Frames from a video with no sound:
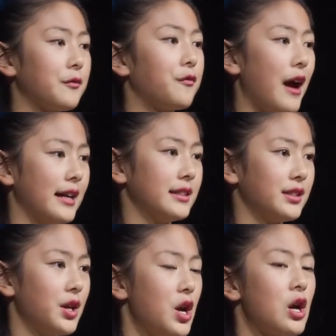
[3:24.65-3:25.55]

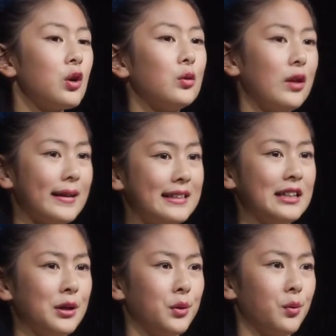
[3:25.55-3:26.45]
friends who like
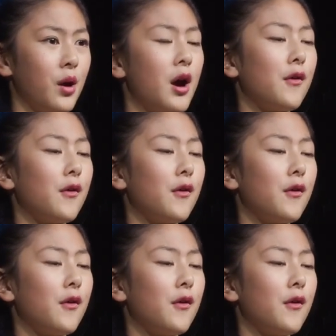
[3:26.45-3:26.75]
you,